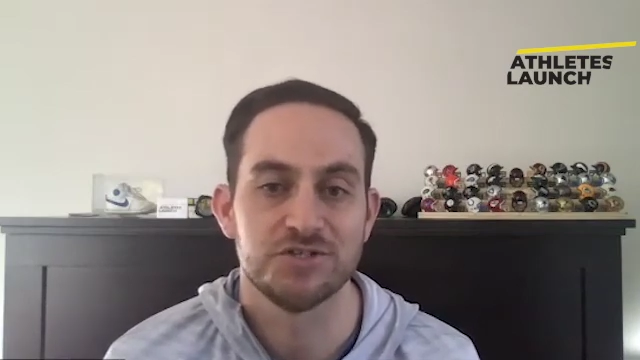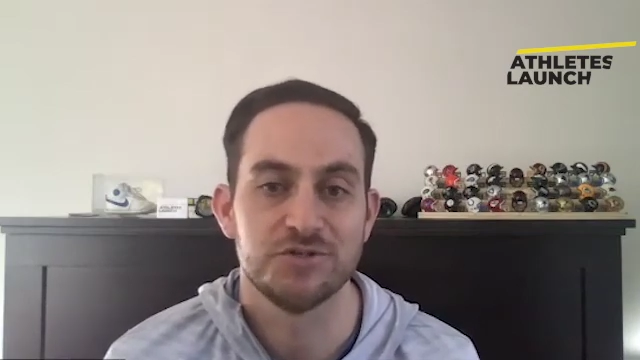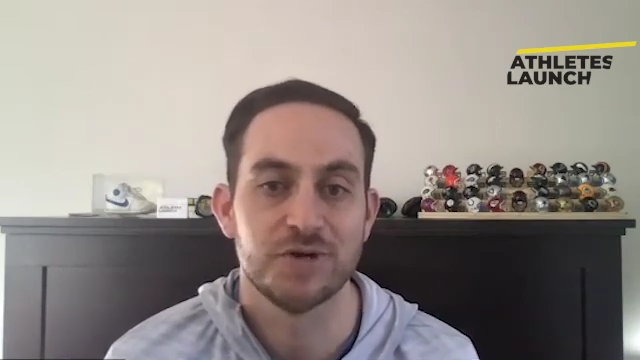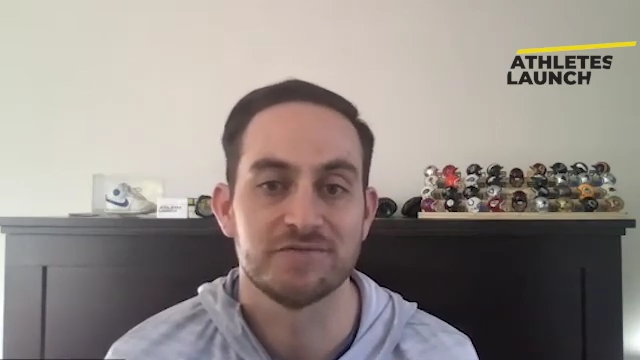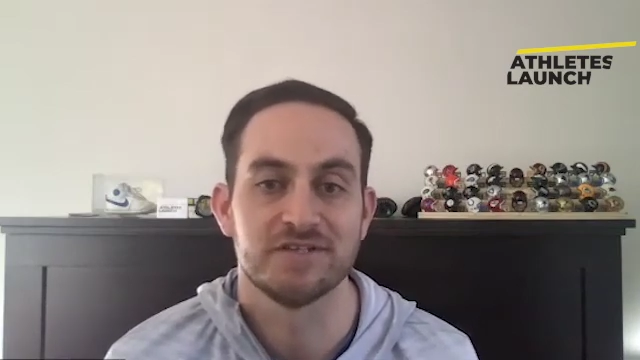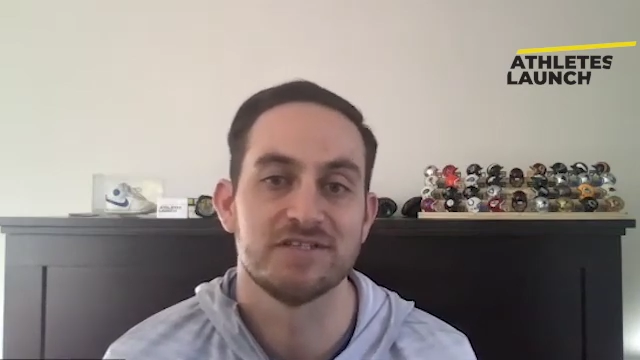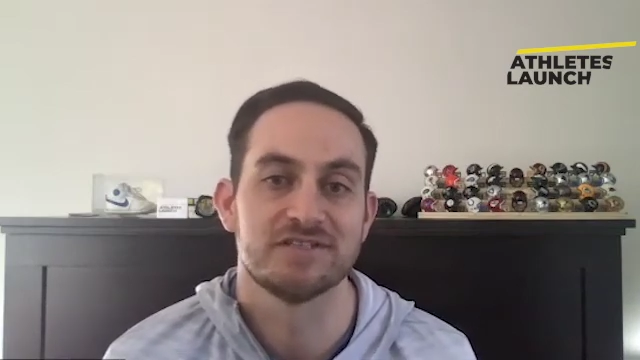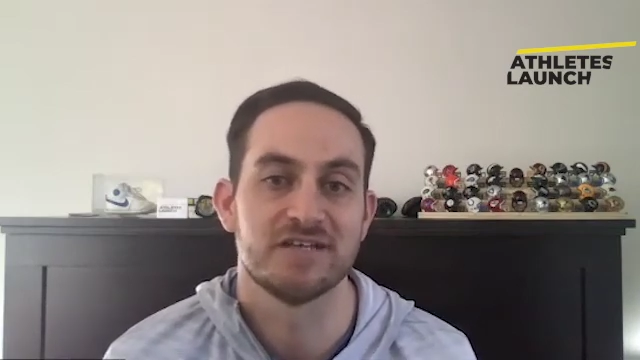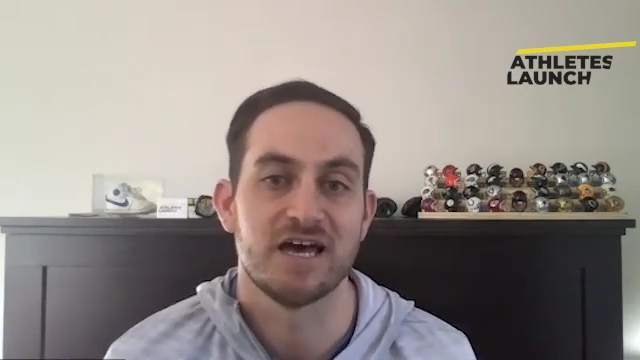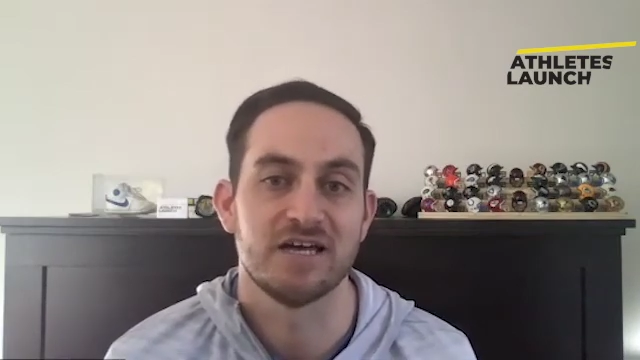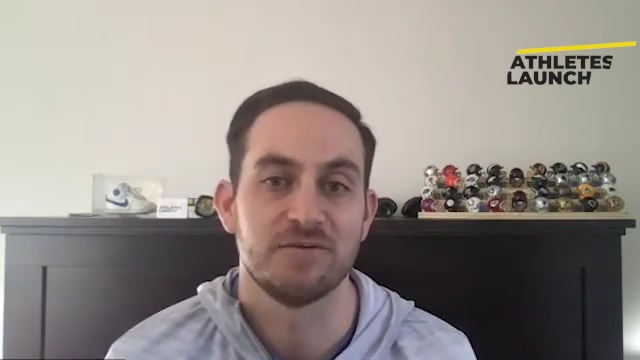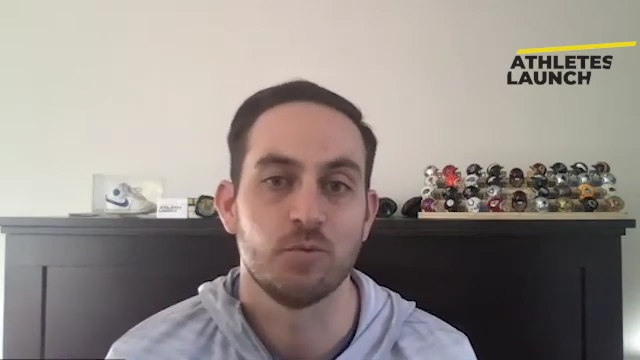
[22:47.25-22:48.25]
you have to
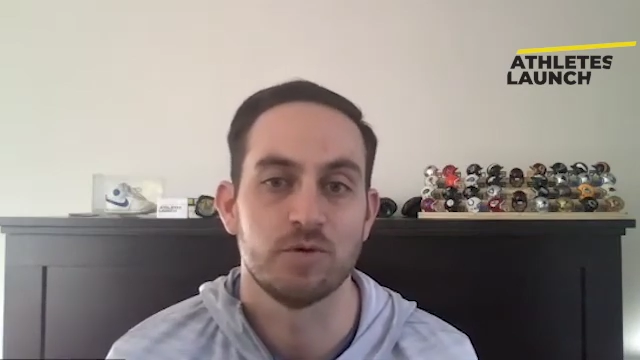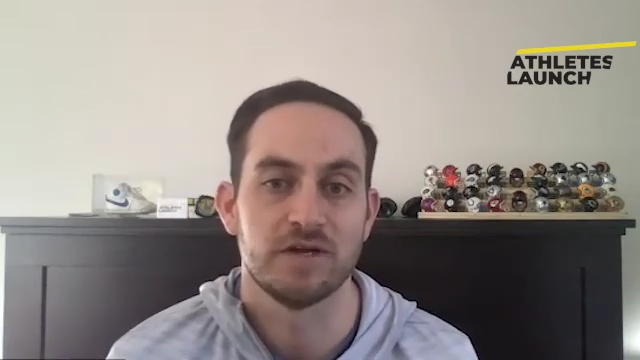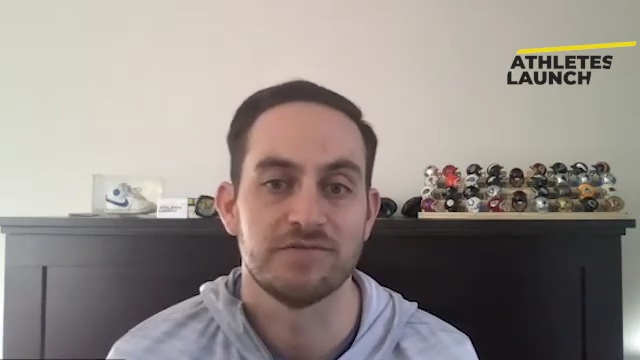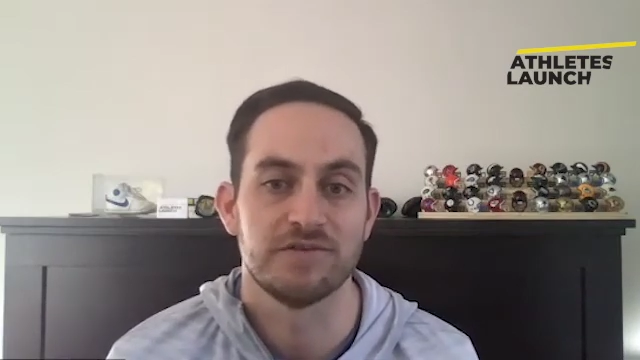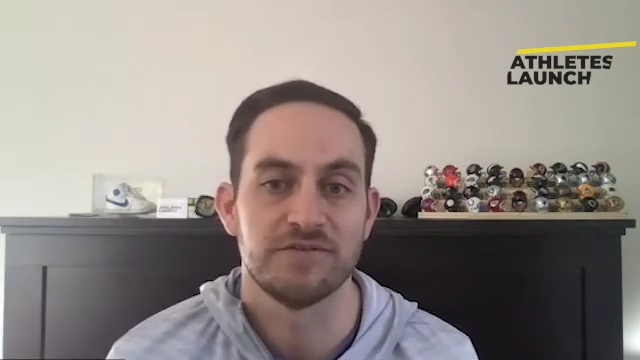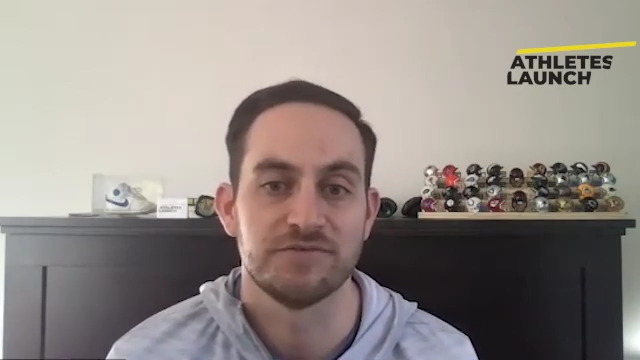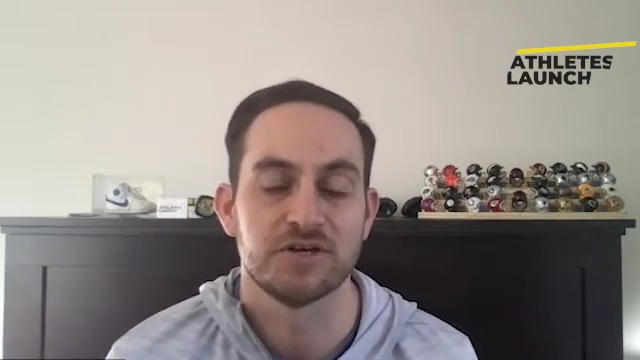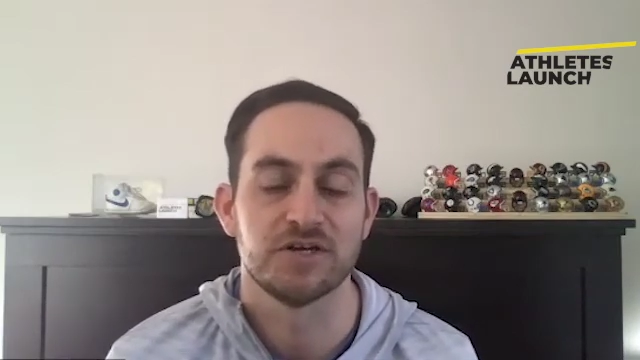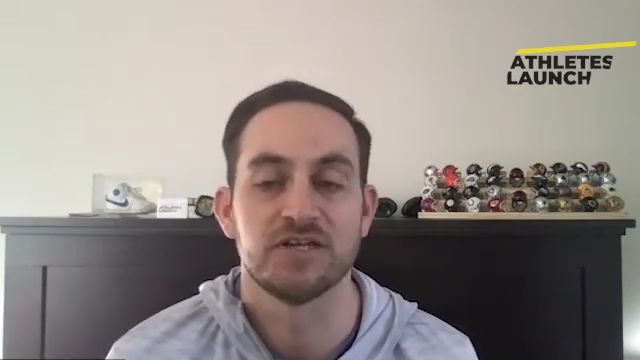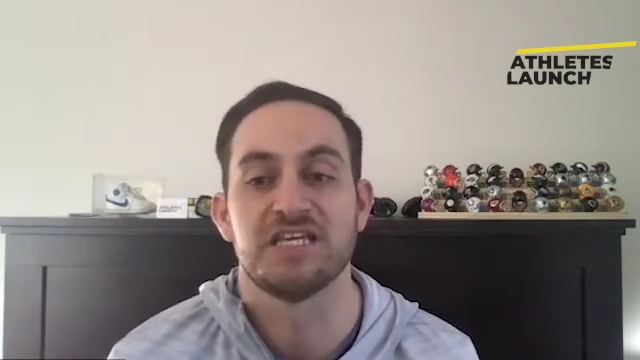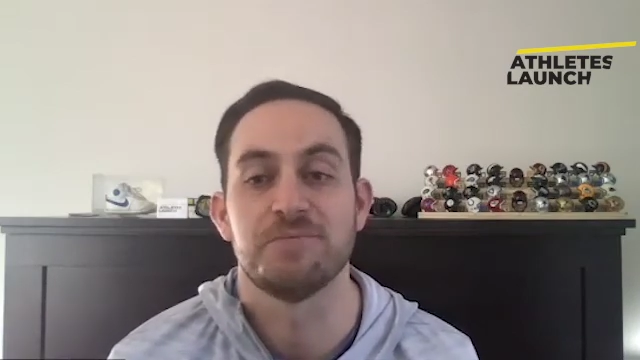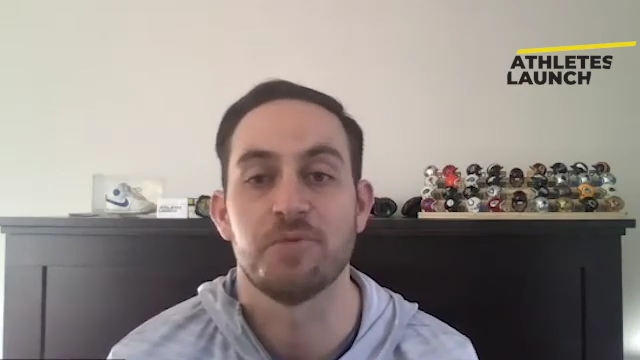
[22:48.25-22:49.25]
decide if you're going
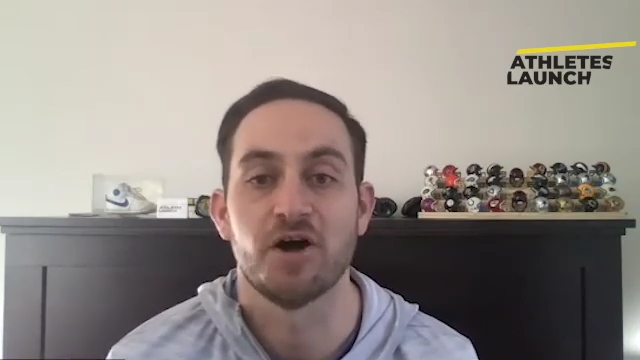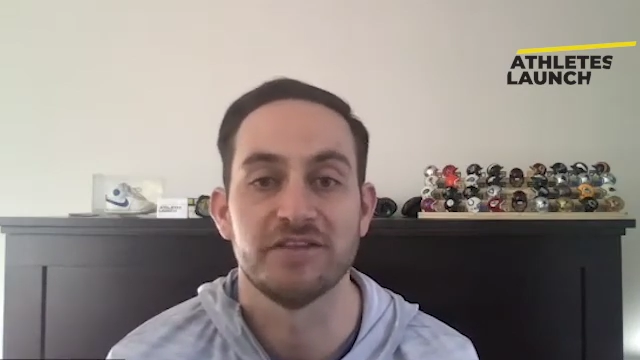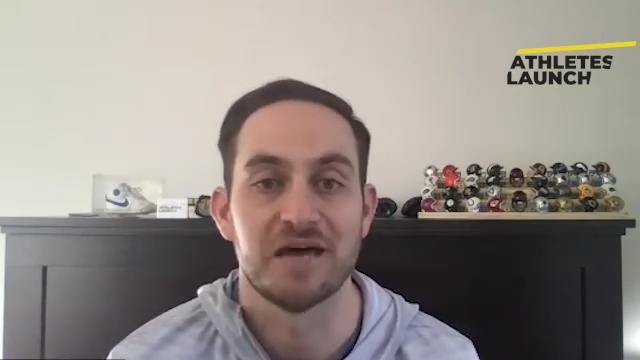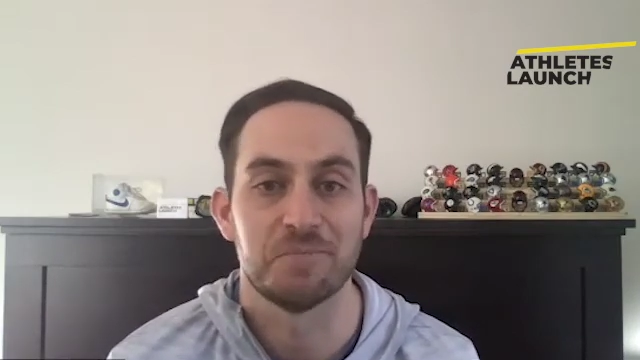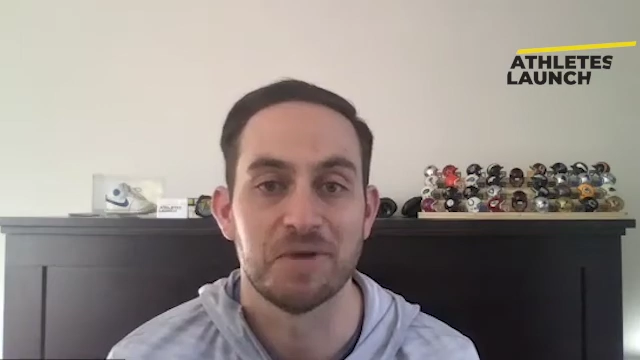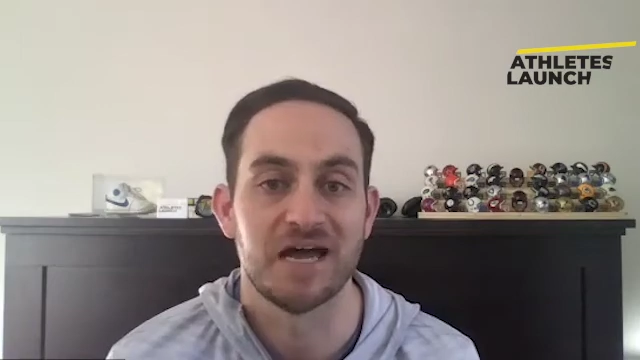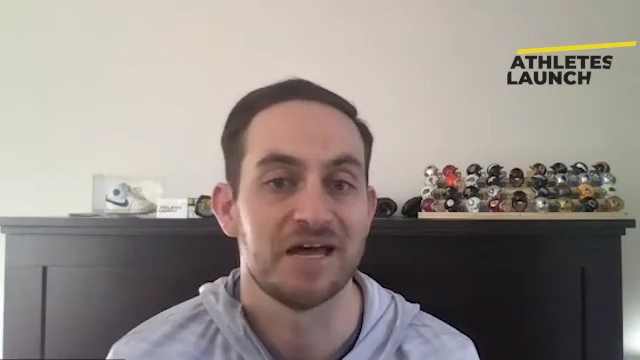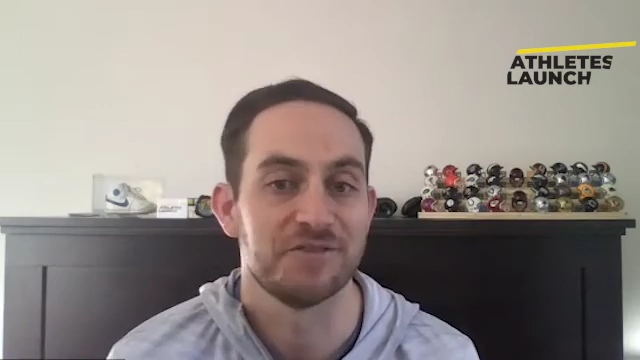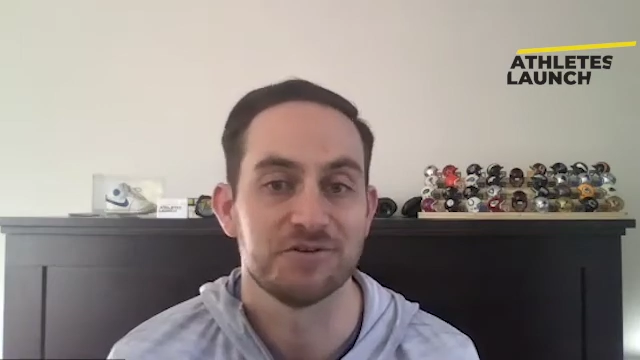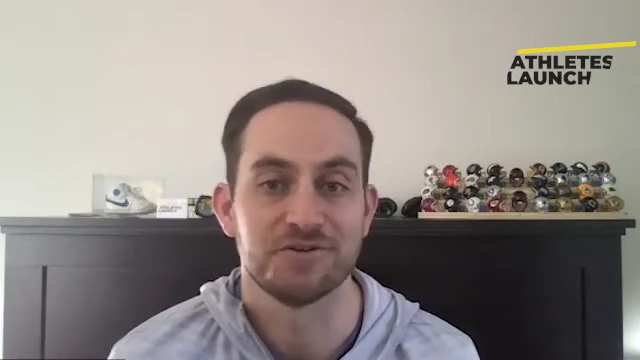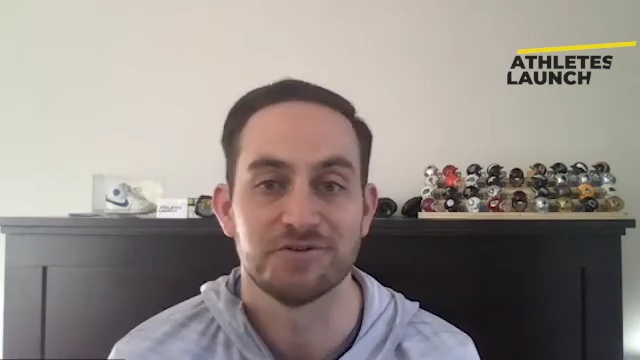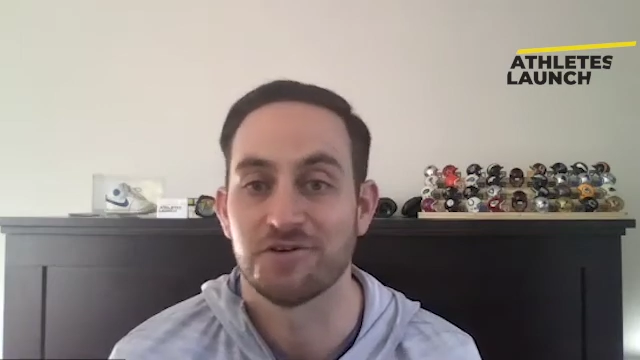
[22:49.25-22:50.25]
to keep on that path,
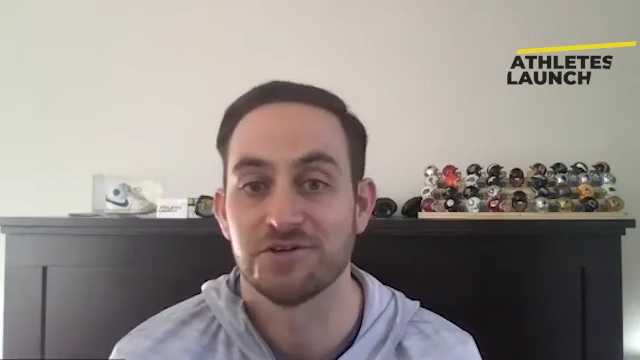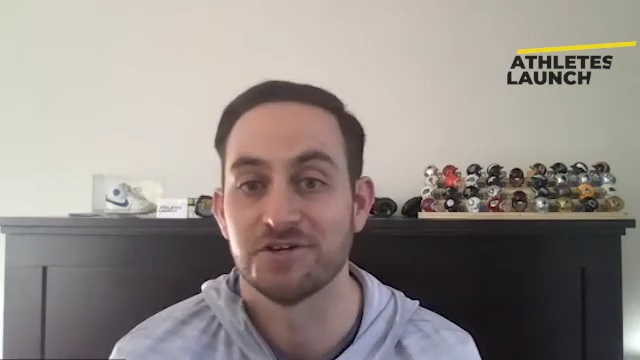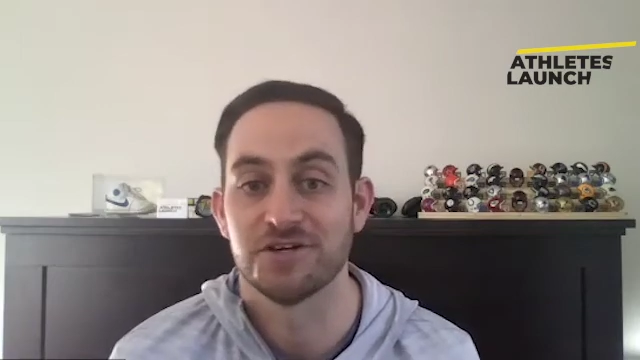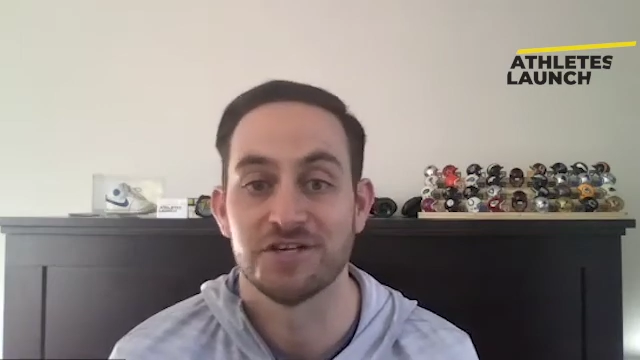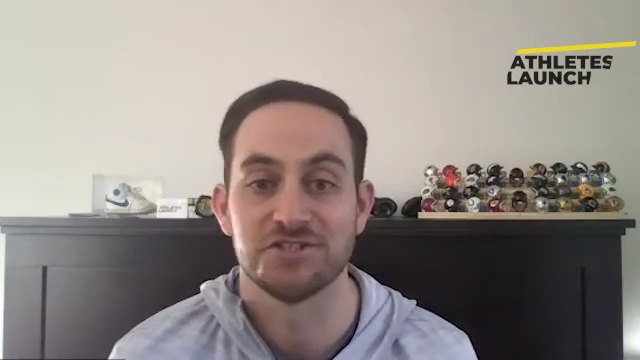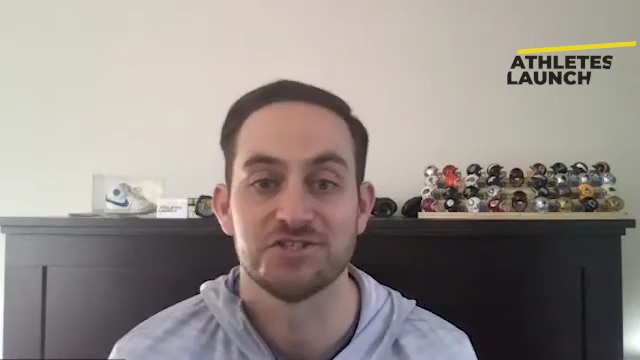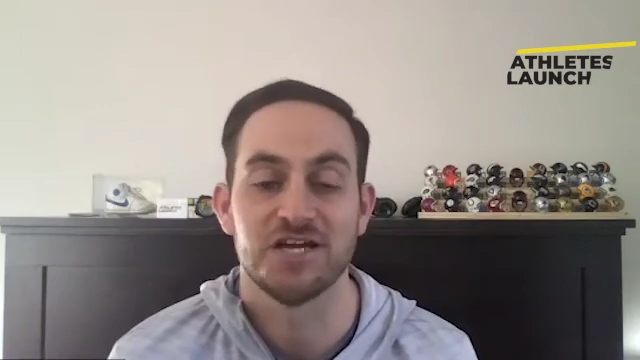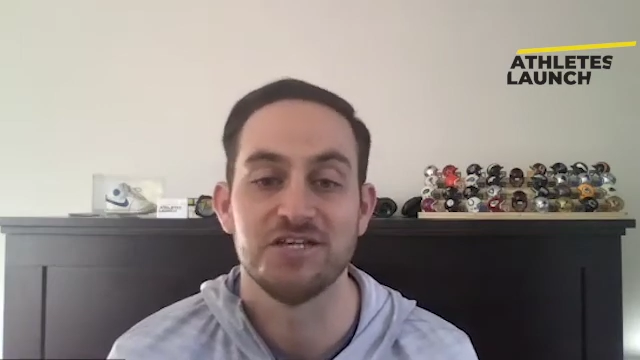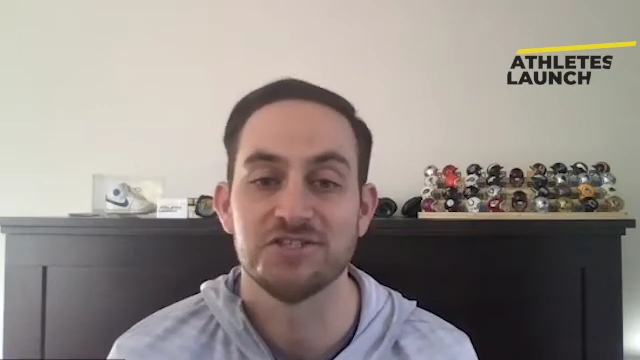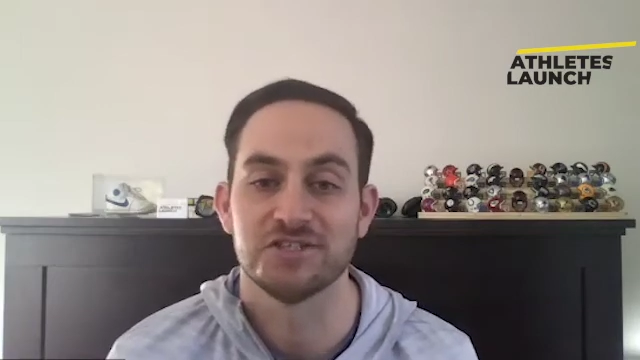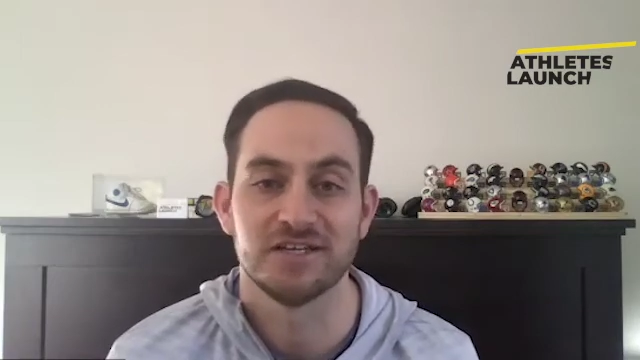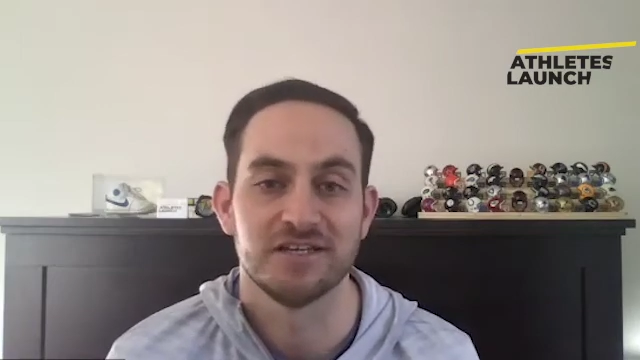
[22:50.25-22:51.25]
or you're going to change it.